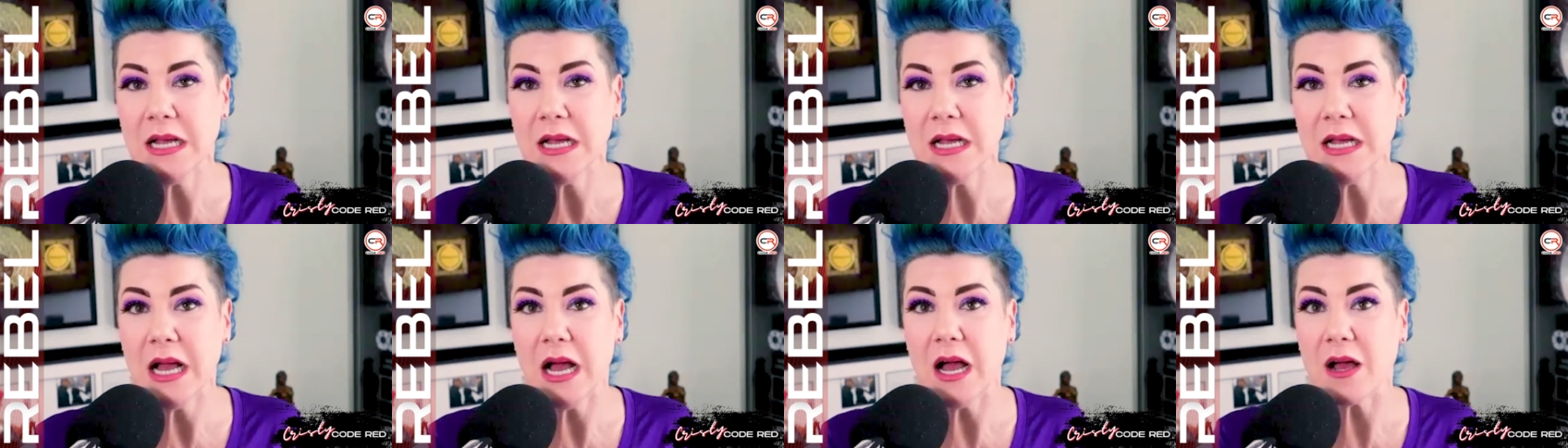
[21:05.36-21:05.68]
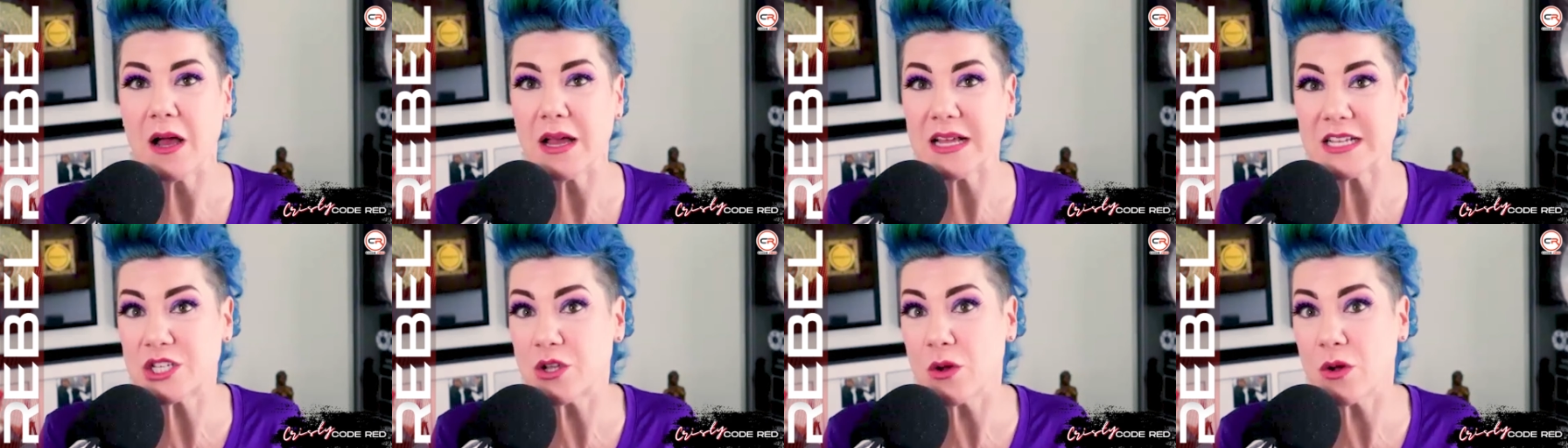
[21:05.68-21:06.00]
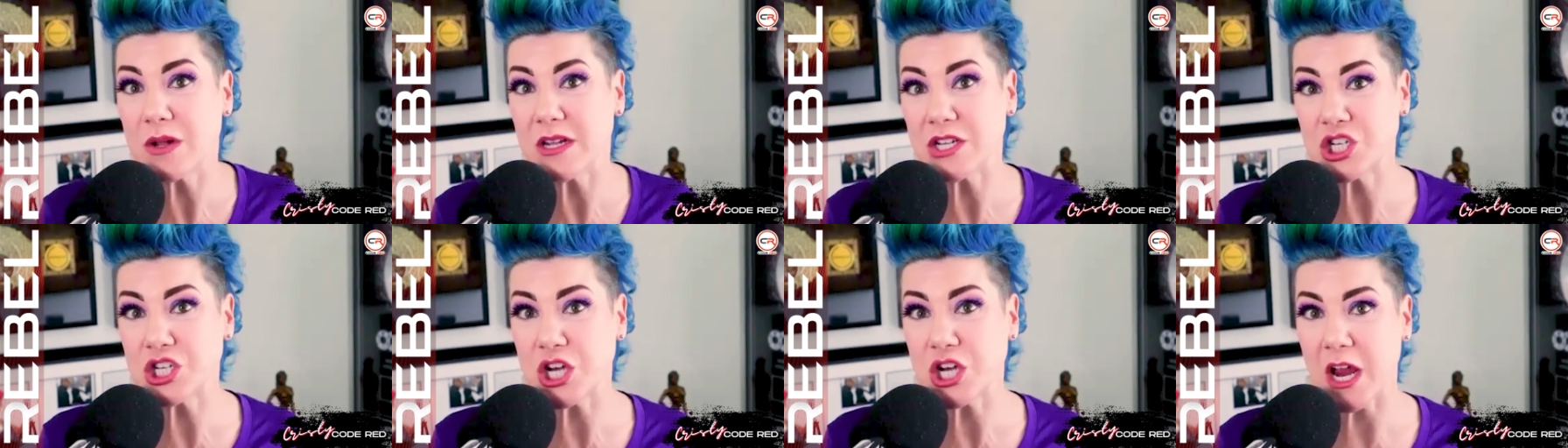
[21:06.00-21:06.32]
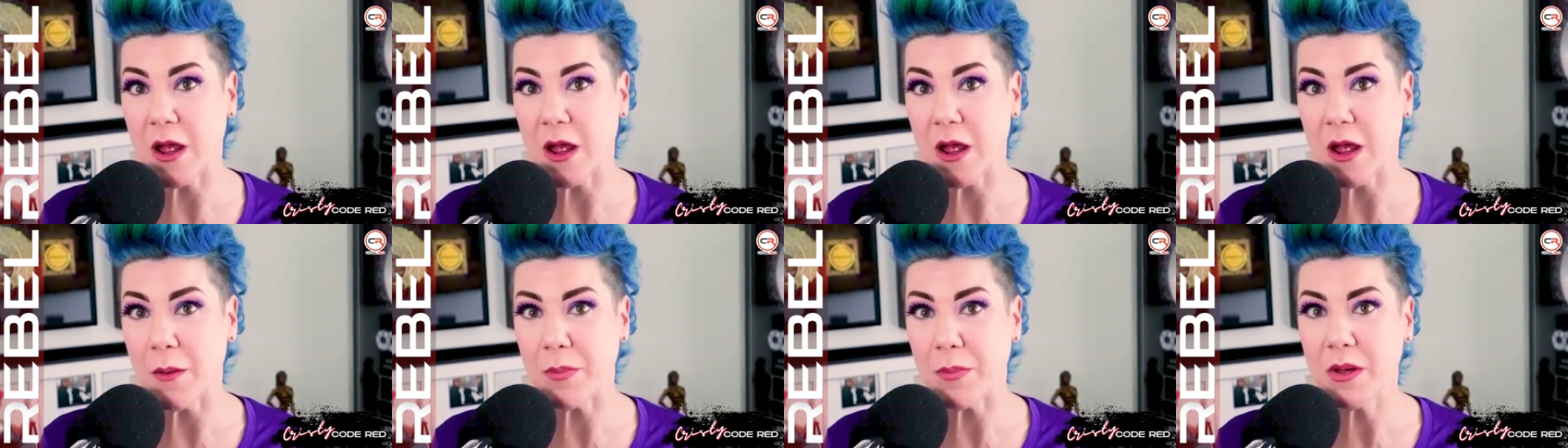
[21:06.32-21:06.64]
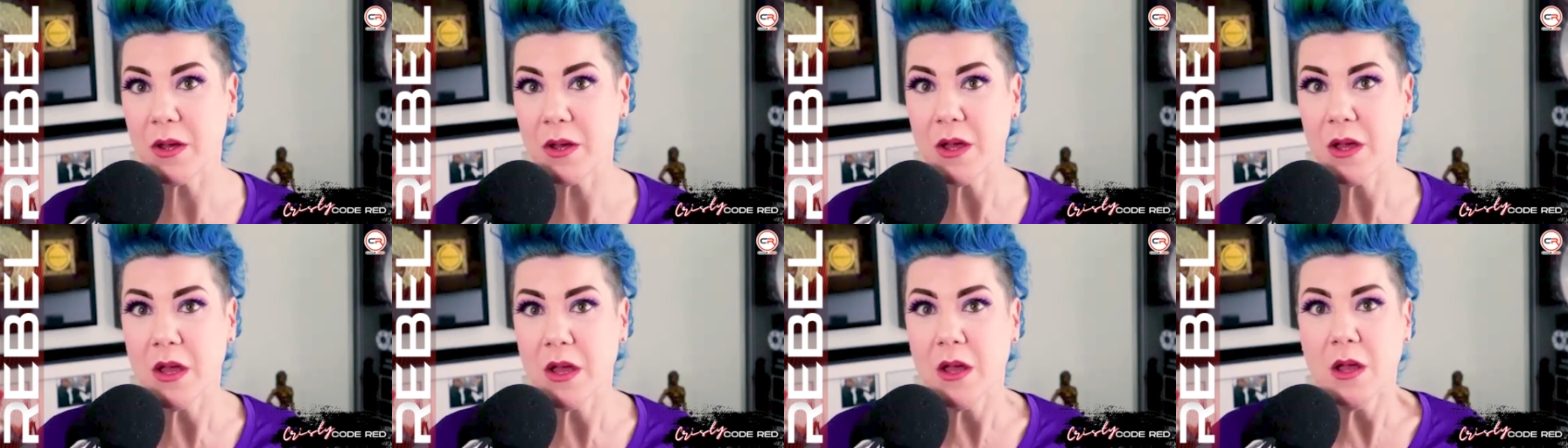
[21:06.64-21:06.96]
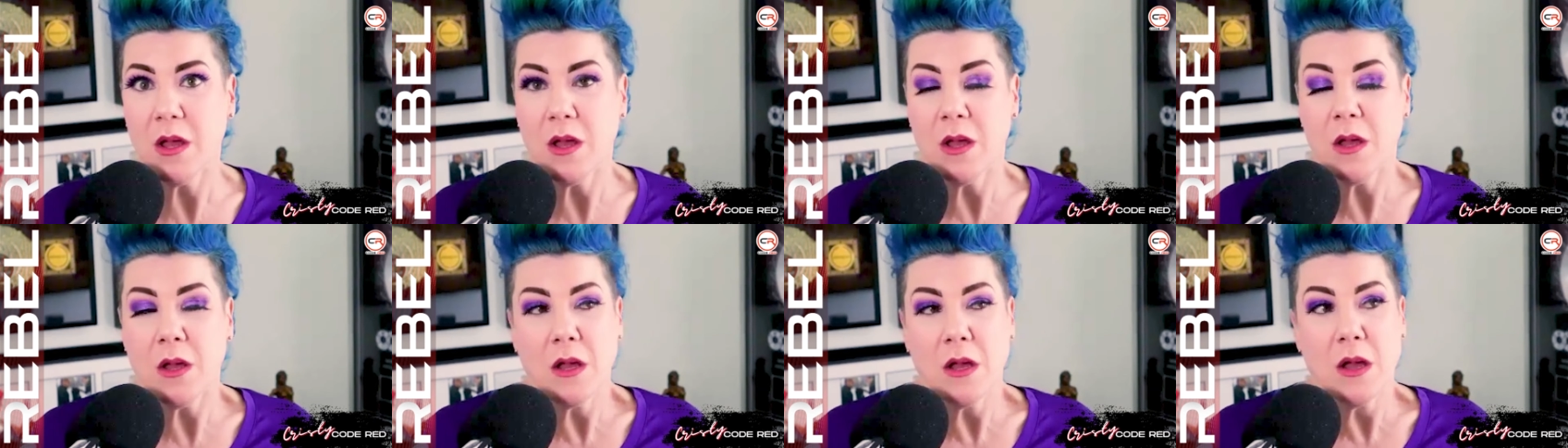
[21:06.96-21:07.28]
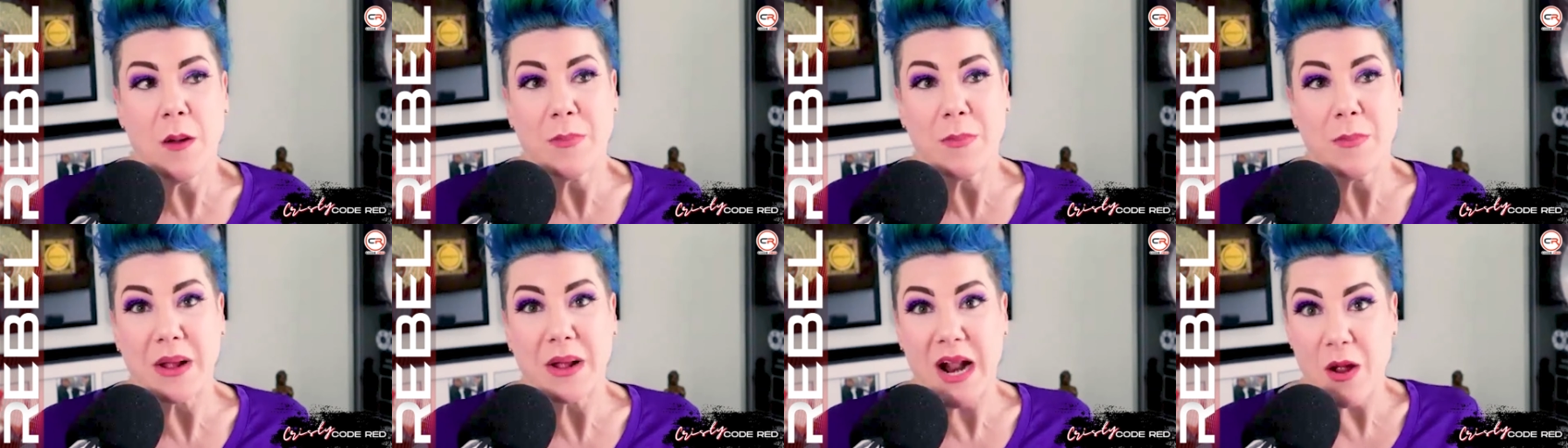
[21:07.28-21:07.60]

Uh, and so did Champ. But